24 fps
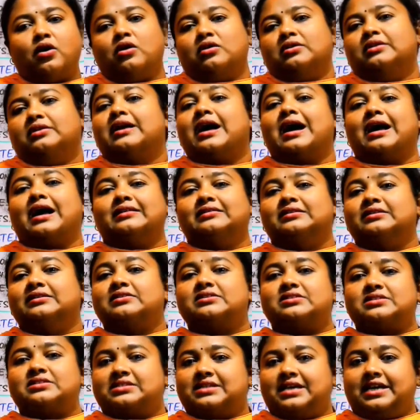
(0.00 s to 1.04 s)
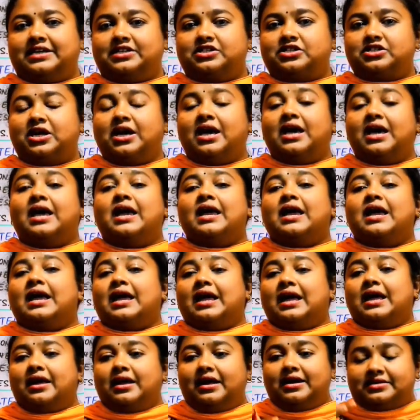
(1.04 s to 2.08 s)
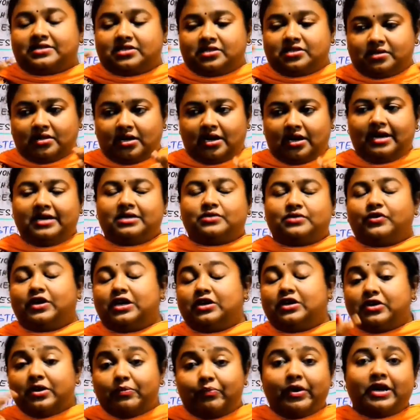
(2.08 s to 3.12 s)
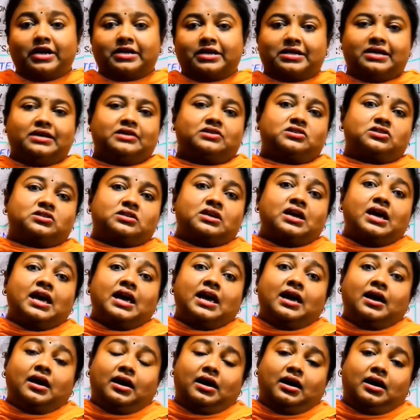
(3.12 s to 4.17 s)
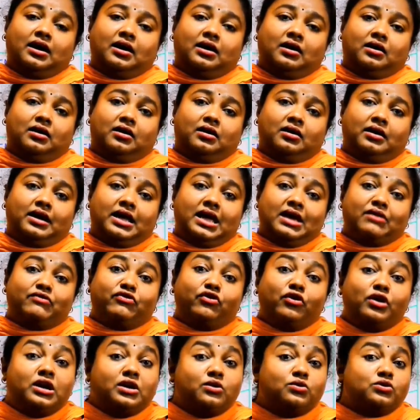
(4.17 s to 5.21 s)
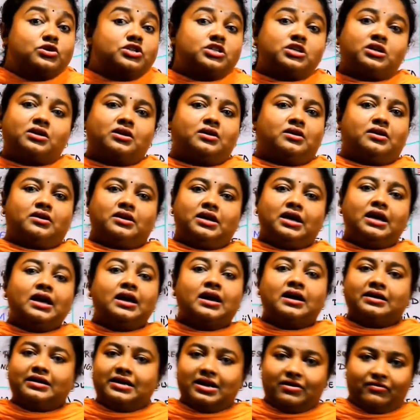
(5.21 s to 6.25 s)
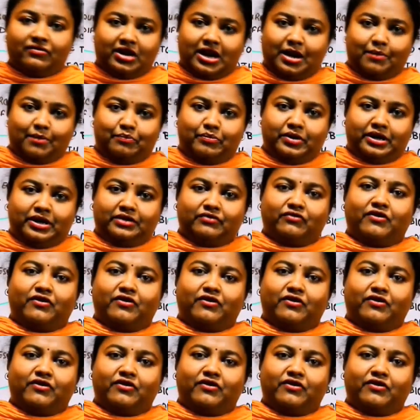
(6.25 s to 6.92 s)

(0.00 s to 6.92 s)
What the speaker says: or the other stage. It will repeat its evolutionary development.